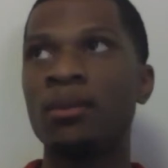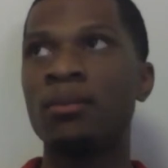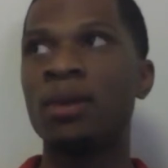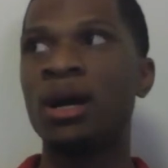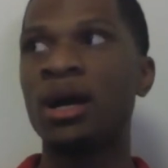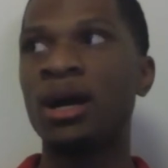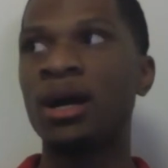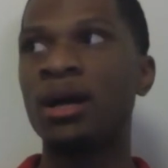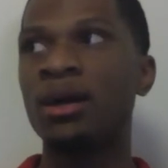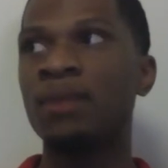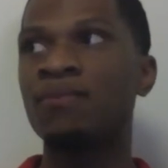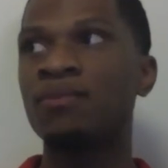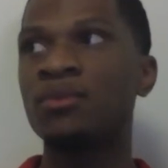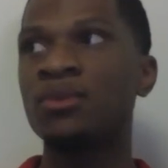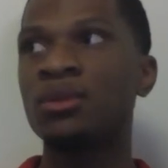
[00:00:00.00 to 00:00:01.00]
uh,
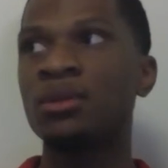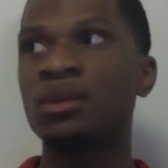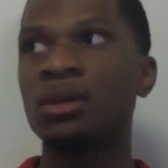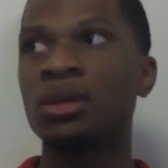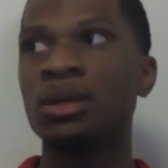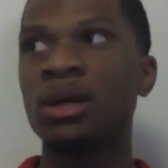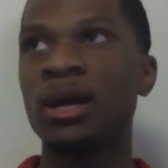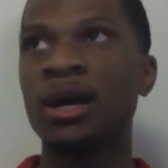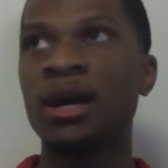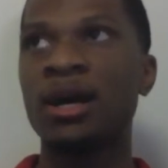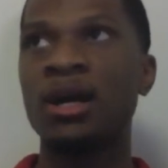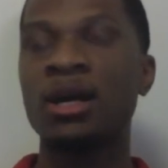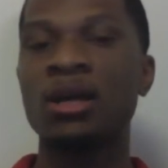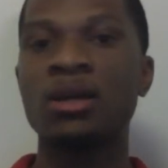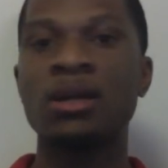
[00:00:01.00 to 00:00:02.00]

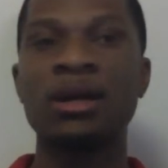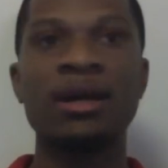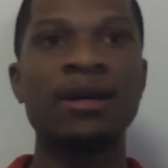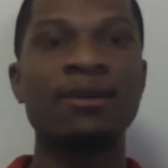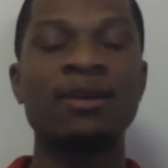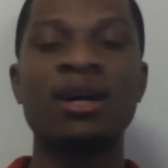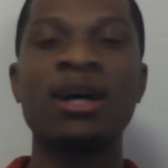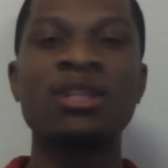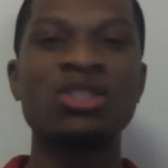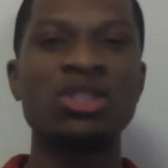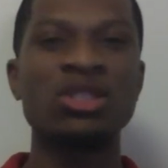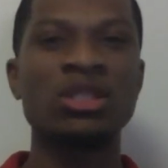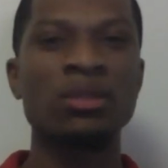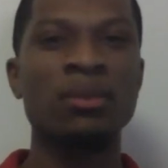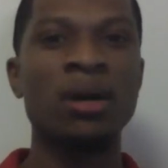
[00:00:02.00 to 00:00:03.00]
uh,
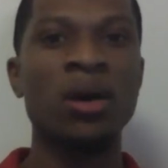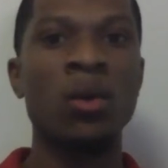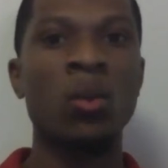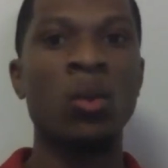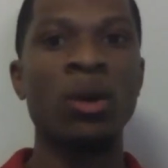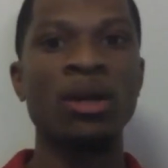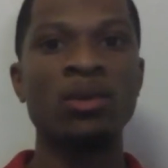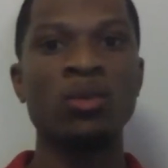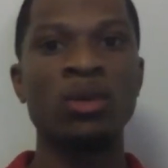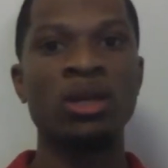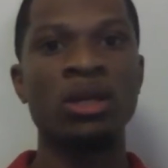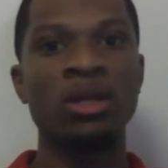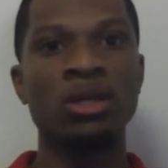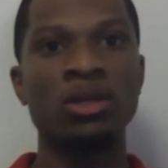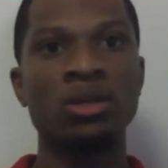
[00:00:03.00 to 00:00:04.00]
conscious about what
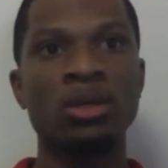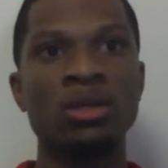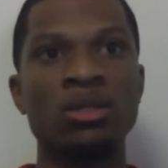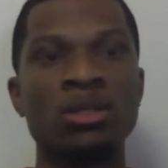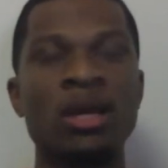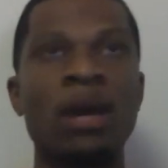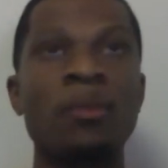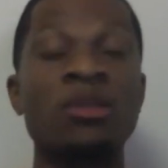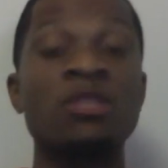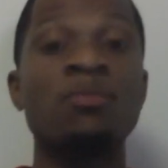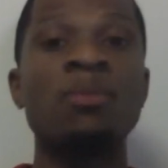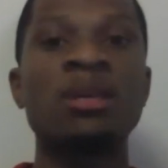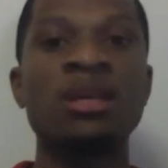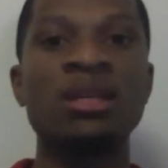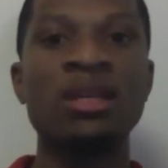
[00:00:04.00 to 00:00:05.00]
we, how we
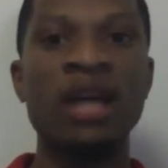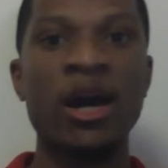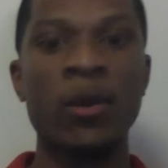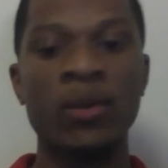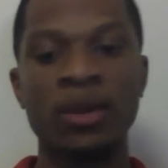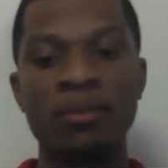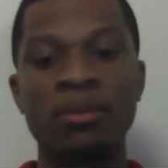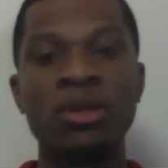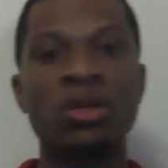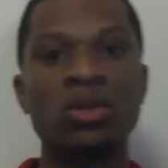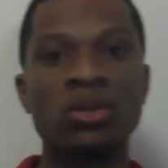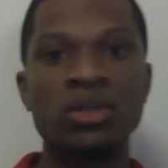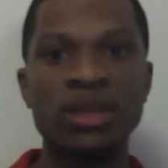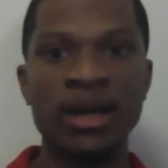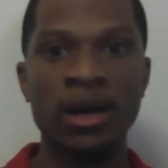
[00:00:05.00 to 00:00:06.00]
spend, how we
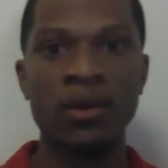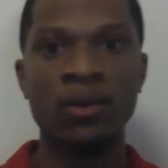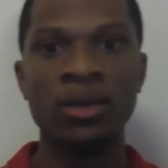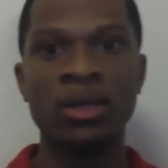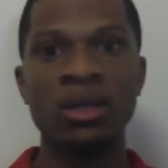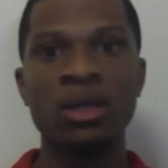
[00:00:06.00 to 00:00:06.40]
build, how we